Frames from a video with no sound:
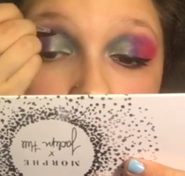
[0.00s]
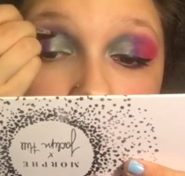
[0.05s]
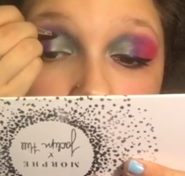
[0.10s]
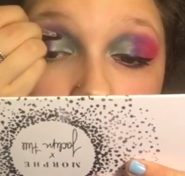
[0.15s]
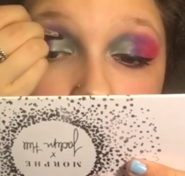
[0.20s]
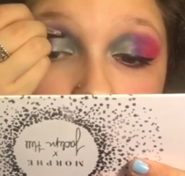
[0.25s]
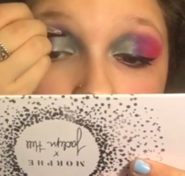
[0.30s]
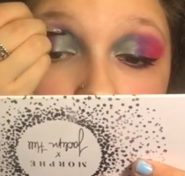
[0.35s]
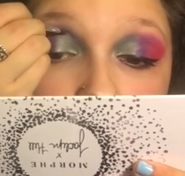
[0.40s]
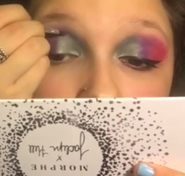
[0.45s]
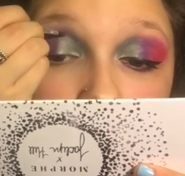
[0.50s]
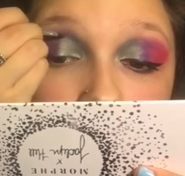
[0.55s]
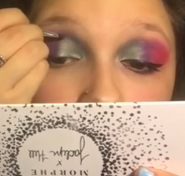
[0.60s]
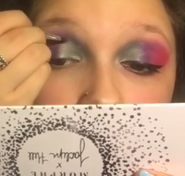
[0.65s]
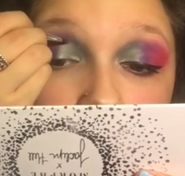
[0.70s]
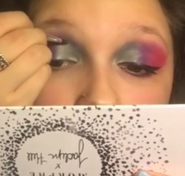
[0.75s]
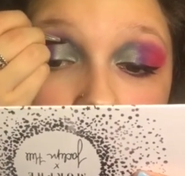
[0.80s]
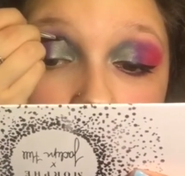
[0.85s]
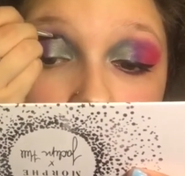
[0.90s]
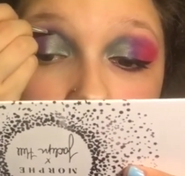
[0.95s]
keeping it
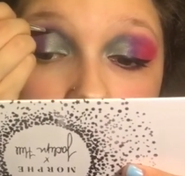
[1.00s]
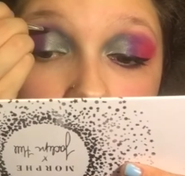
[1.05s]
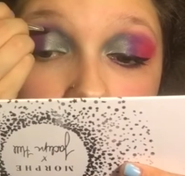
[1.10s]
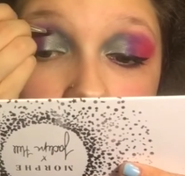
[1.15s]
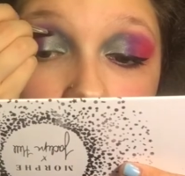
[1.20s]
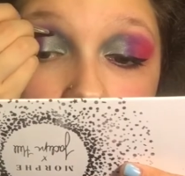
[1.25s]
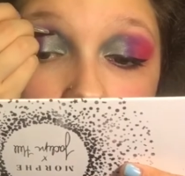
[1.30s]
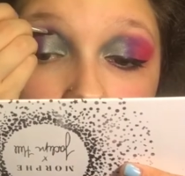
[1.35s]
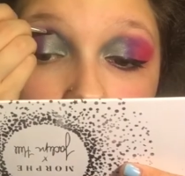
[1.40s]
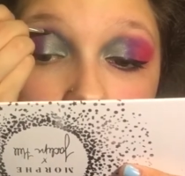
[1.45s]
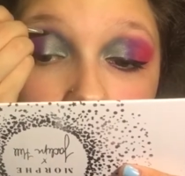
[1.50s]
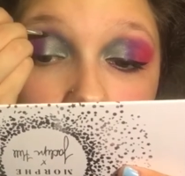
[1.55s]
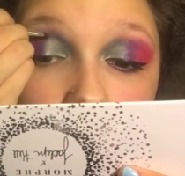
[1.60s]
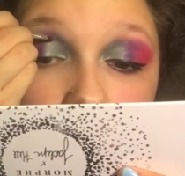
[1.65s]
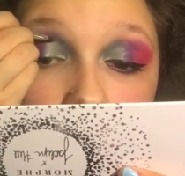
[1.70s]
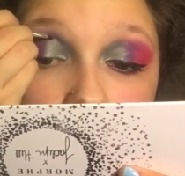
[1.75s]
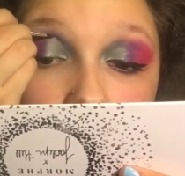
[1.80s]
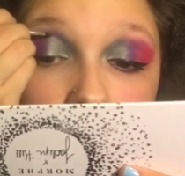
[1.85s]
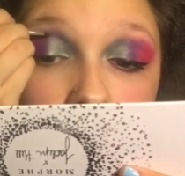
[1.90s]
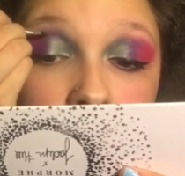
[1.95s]

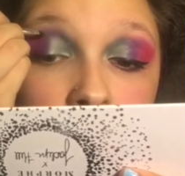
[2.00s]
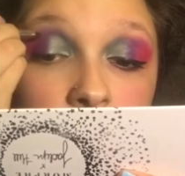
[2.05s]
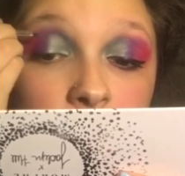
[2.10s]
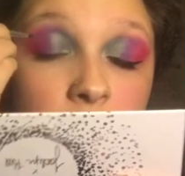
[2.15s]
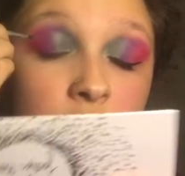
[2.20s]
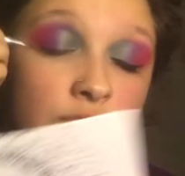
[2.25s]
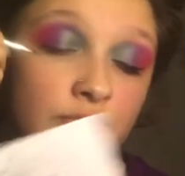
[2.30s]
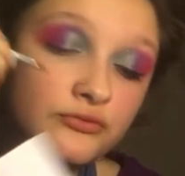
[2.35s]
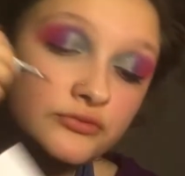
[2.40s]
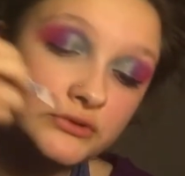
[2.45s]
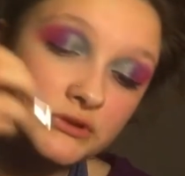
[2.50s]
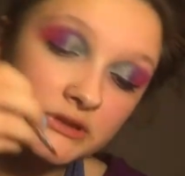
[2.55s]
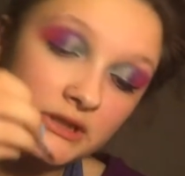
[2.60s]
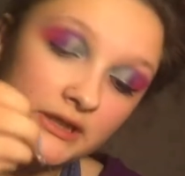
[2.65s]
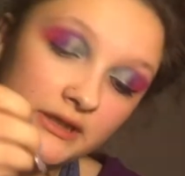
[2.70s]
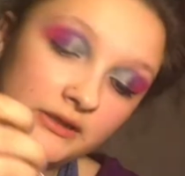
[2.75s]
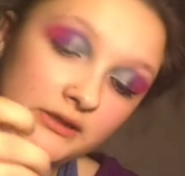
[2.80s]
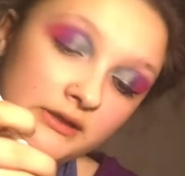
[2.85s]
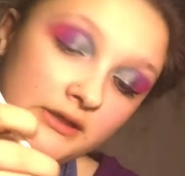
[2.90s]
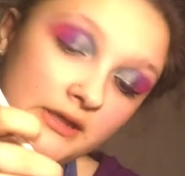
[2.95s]
on the blue side.